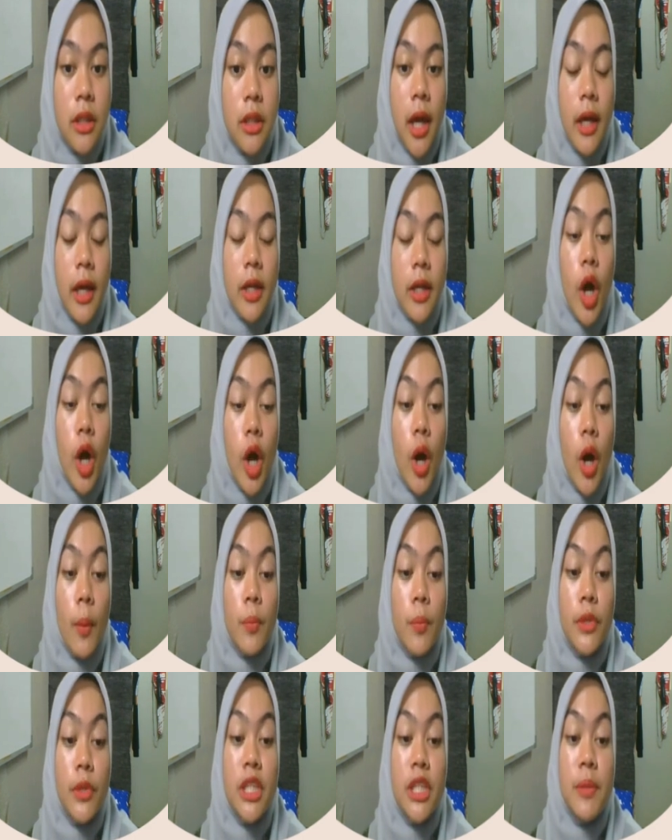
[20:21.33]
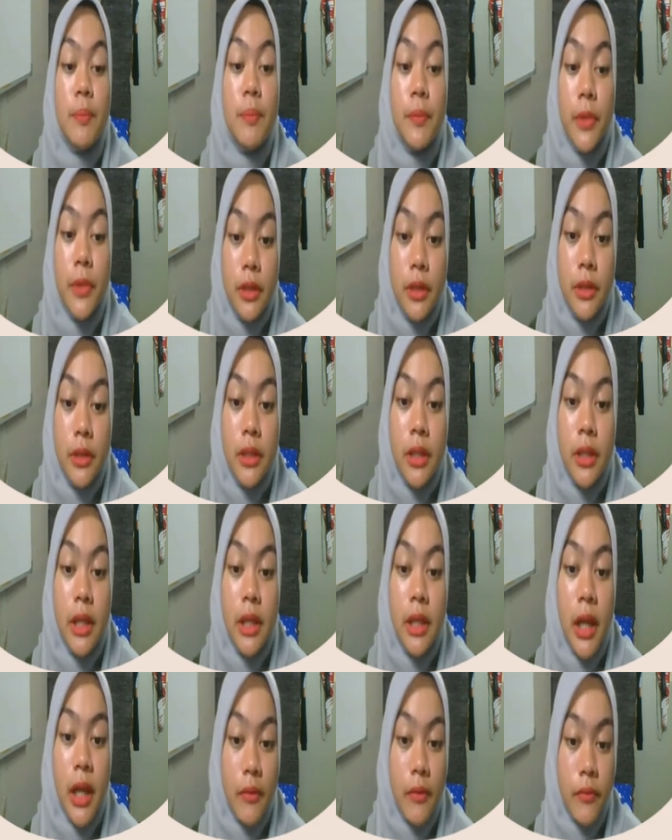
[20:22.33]
at optimal
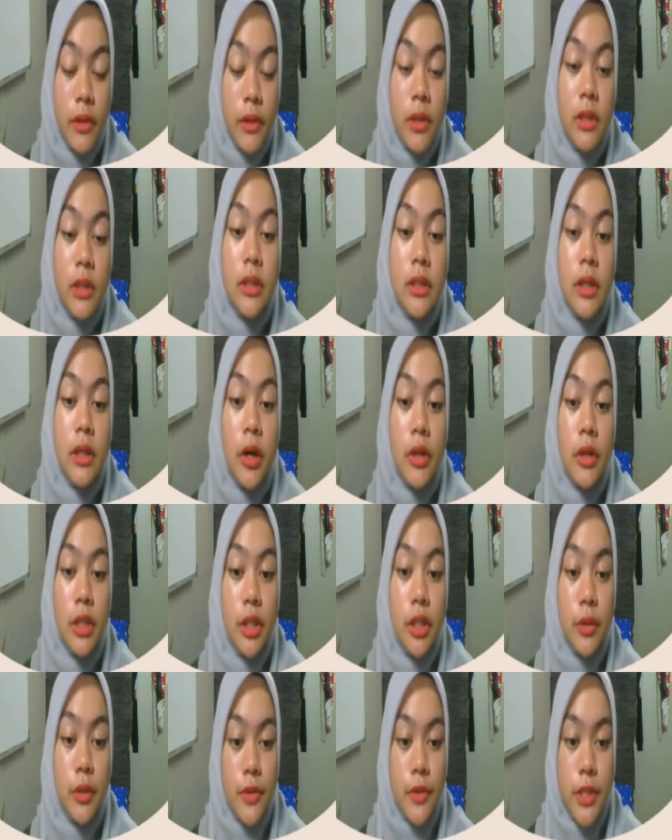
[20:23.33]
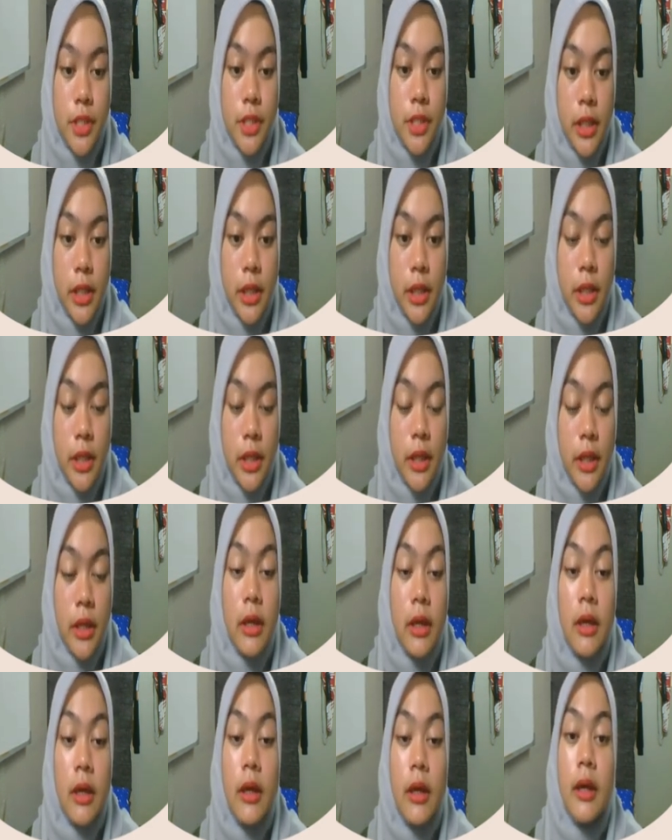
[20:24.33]
level continuously.
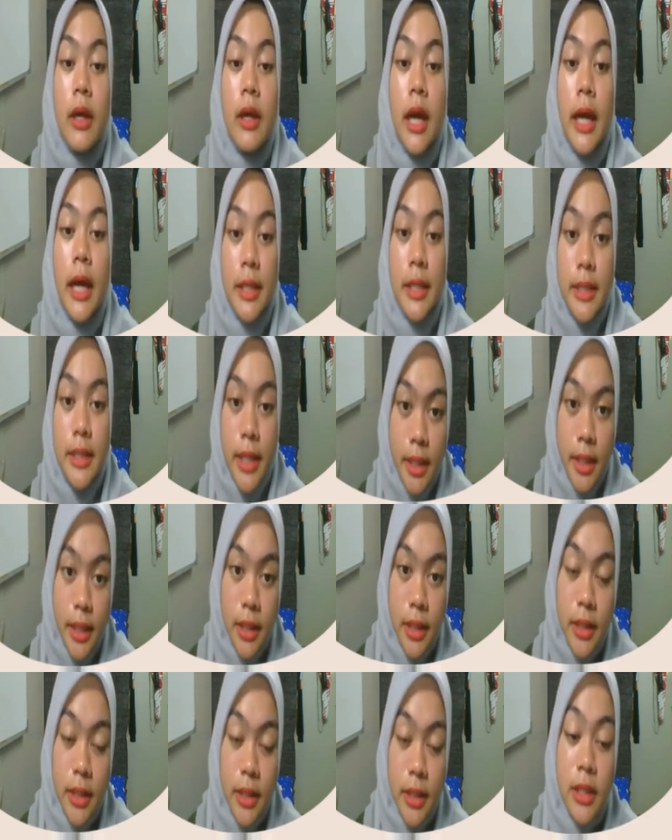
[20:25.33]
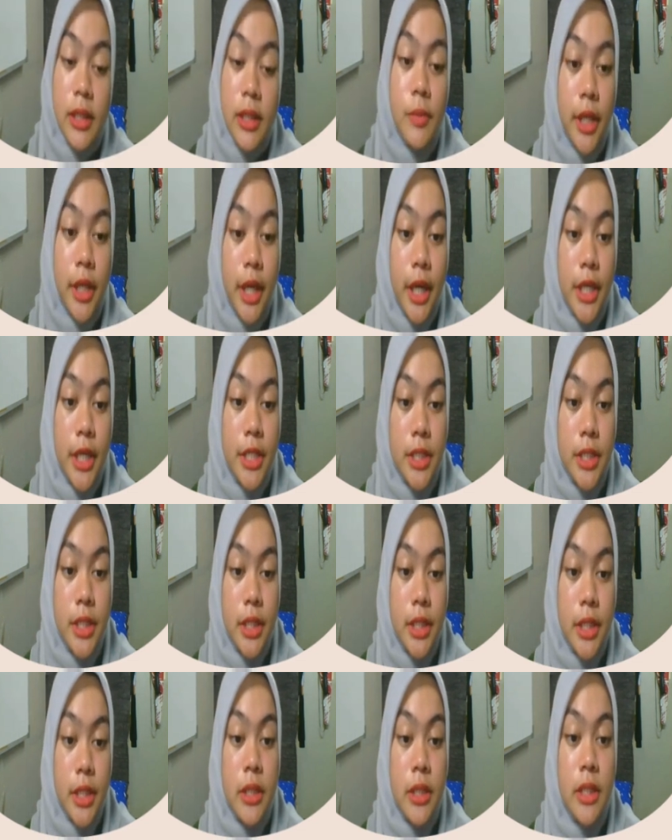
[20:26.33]
And the second
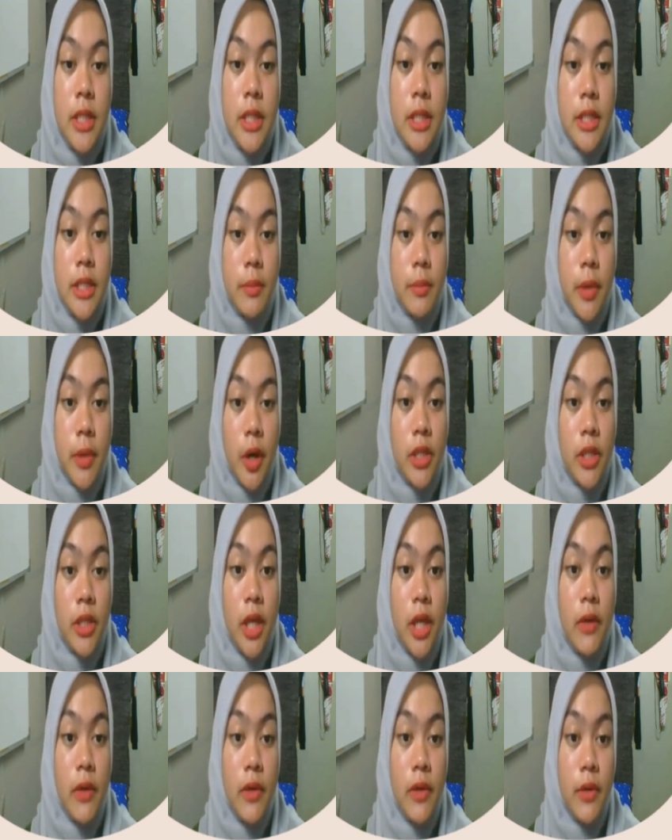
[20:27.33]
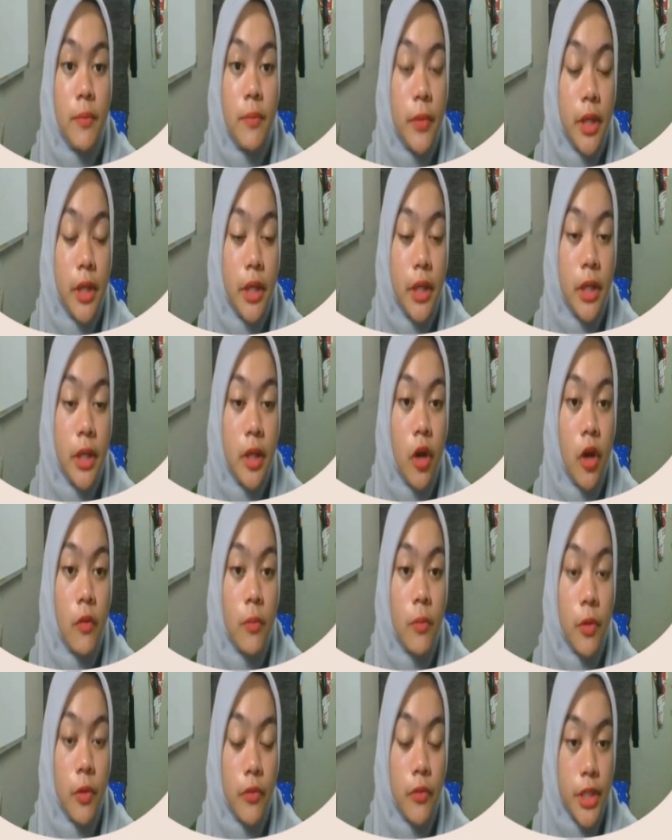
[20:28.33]
implication is about development of
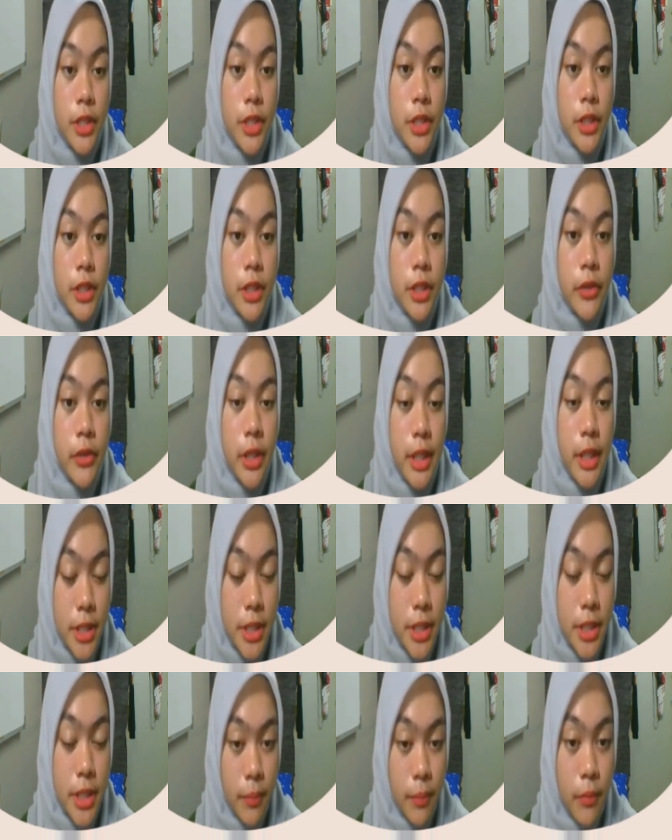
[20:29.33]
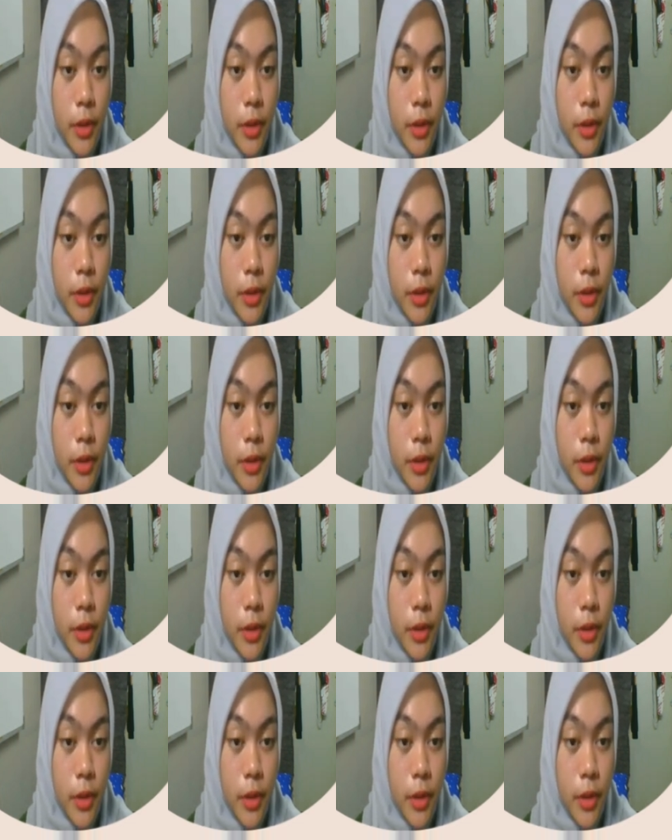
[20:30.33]
professionalism,